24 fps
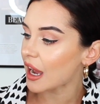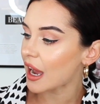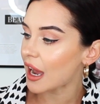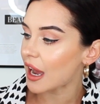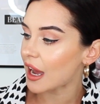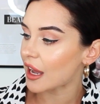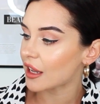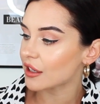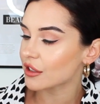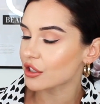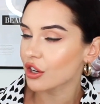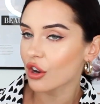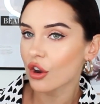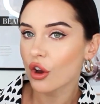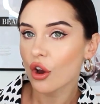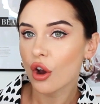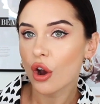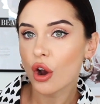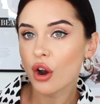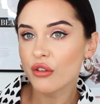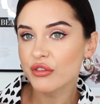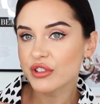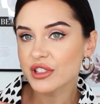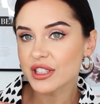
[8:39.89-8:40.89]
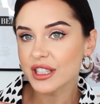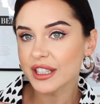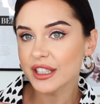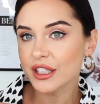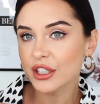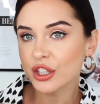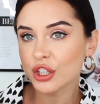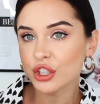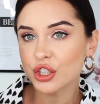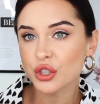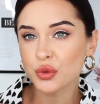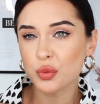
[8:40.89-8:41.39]
and obviously
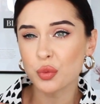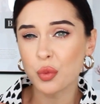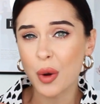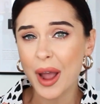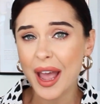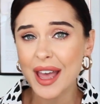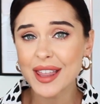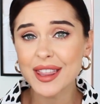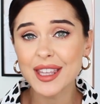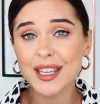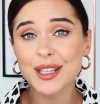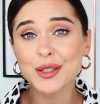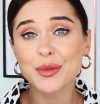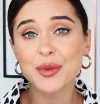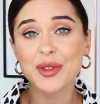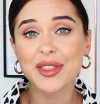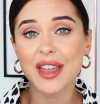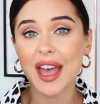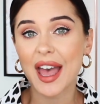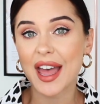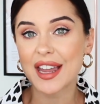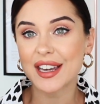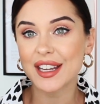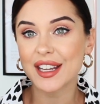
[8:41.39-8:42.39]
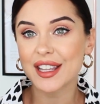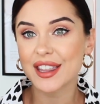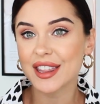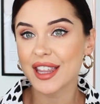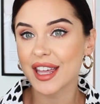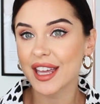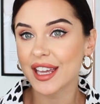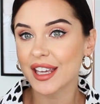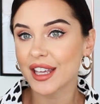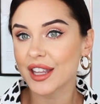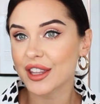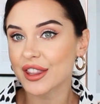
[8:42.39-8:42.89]
you could just wear these with
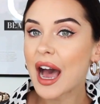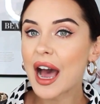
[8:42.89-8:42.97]
anything.